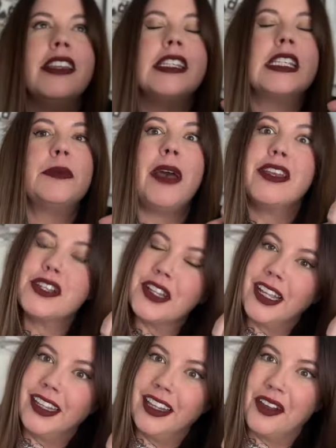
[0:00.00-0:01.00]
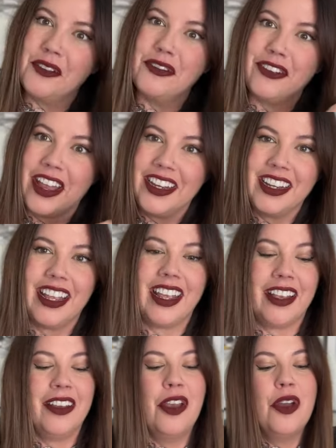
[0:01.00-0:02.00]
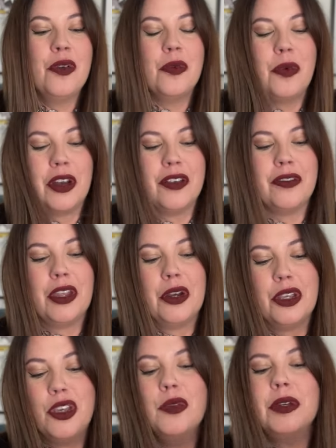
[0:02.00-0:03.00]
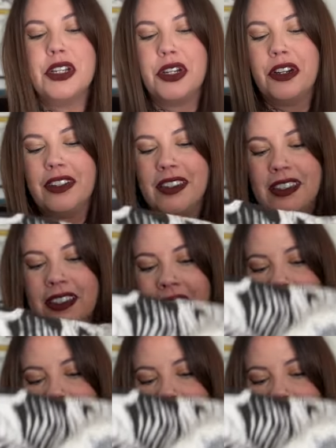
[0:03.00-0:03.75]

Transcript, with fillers: especially love finding one of their Cuba shirts.